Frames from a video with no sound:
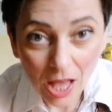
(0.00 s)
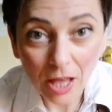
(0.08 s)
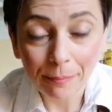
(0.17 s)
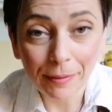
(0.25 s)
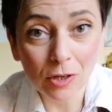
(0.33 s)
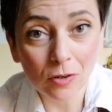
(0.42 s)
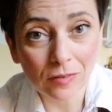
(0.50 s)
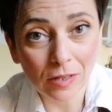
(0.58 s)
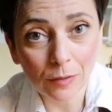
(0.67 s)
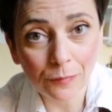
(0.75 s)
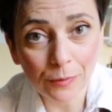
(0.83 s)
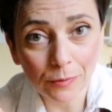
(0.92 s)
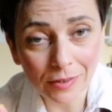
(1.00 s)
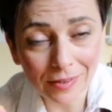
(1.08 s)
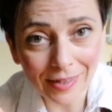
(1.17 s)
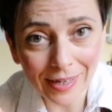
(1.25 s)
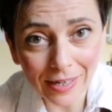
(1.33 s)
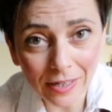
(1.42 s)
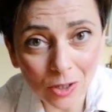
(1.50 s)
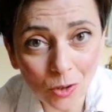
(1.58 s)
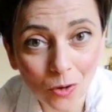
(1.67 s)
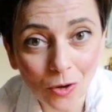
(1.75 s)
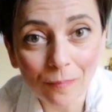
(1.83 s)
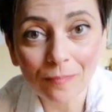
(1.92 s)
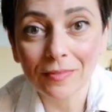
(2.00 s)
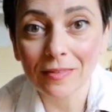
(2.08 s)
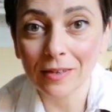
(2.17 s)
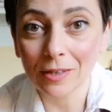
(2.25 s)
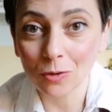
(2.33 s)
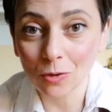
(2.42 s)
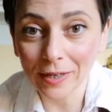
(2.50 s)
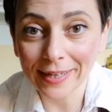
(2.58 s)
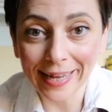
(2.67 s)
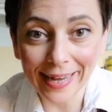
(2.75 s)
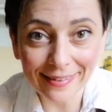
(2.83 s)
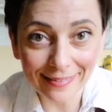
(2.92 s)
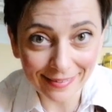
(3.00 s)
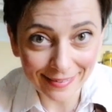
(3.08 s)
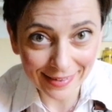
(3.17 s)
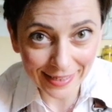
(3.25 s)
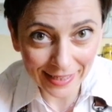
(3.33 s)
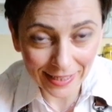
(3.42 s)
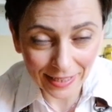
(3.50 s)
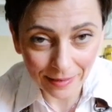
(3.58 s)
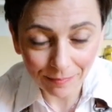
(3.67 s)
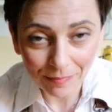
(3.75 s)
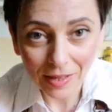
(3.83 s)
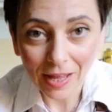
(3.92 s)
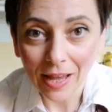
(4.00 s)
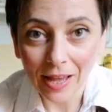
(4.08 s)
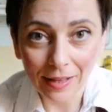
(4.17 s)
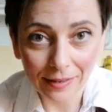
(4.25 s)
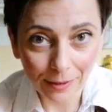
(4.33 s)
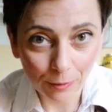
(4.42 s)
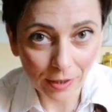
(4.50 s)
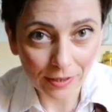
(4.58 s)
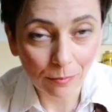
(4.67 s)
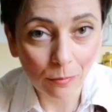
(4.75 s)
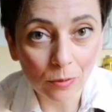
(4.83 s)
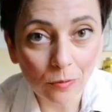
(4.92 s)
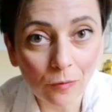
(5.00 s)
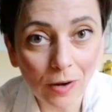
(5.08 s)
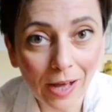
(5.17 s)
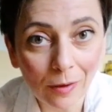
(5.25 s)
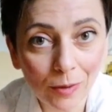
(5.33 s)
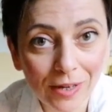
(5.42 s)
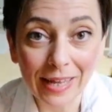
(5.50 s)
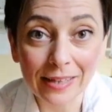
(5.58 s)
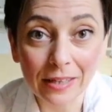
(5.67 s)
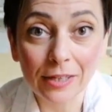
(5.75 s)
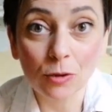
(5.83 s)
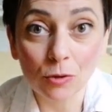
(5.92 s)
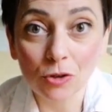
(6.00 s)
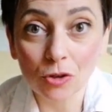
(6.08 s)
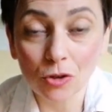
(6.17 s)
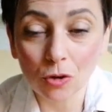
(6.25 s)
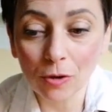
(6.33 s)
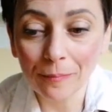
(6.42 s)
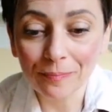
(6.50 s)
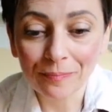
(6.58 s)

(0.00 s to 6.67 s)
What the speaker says: Because if you tear the dough gets sticky and you add more flour and your dough